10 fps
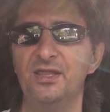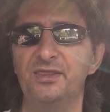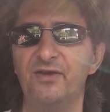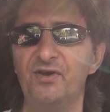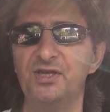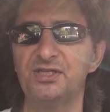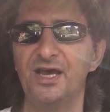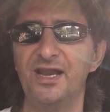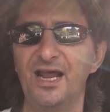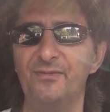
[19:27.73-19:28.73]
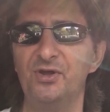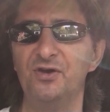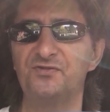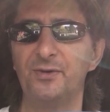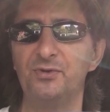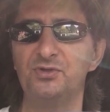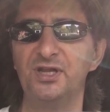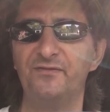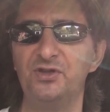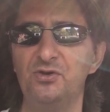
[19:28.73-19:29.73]
There is an element of somebody who's
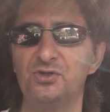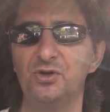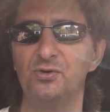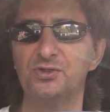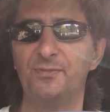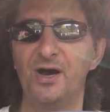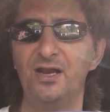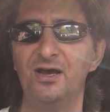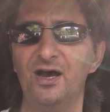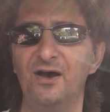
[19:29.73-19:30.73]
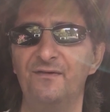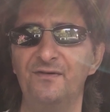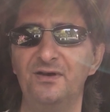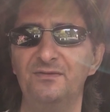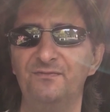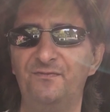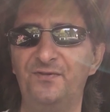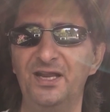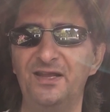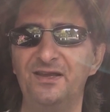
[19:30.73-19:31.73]
never used an autopilot of
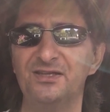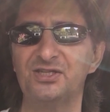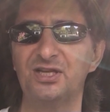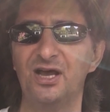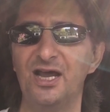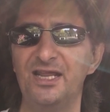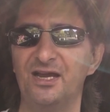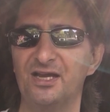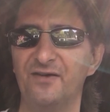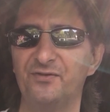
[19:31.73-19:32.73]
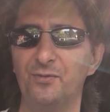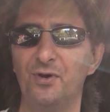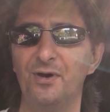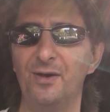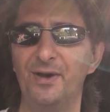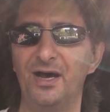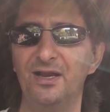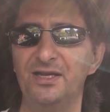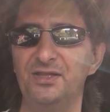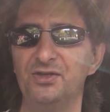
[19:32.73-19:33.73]
feeling slightly uncomfortable
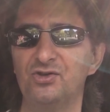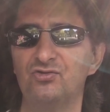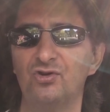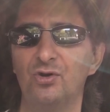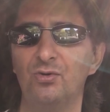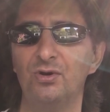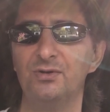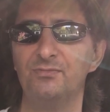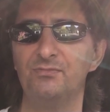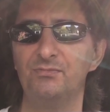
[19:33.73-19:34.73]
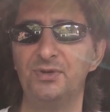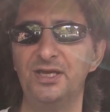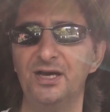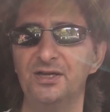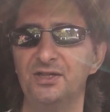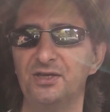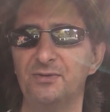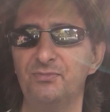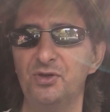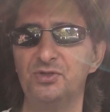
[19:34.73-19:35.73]
about letting the control be under the
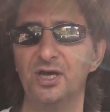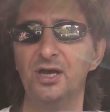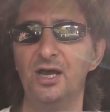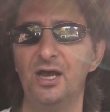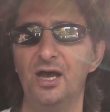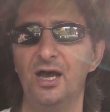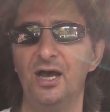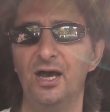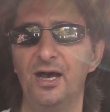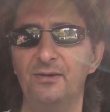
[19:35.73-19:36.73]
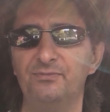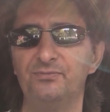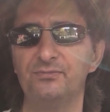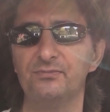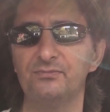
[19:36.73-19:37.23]
computer. Um,